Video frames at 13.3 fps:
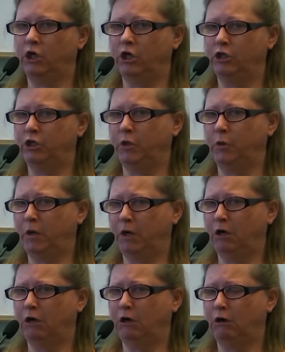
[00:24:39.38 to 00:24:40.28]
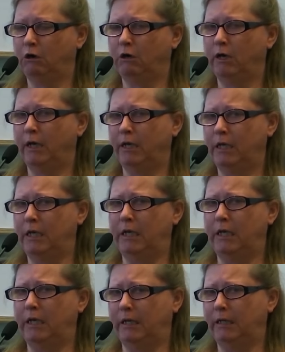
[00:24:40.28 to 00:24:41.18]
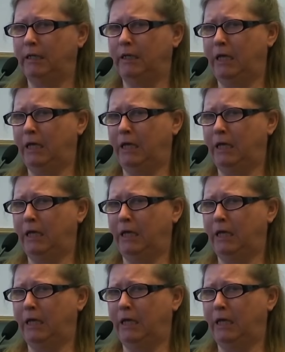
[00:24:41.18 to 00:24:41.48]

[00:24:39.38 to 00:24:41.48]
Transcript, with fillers: turned to her and he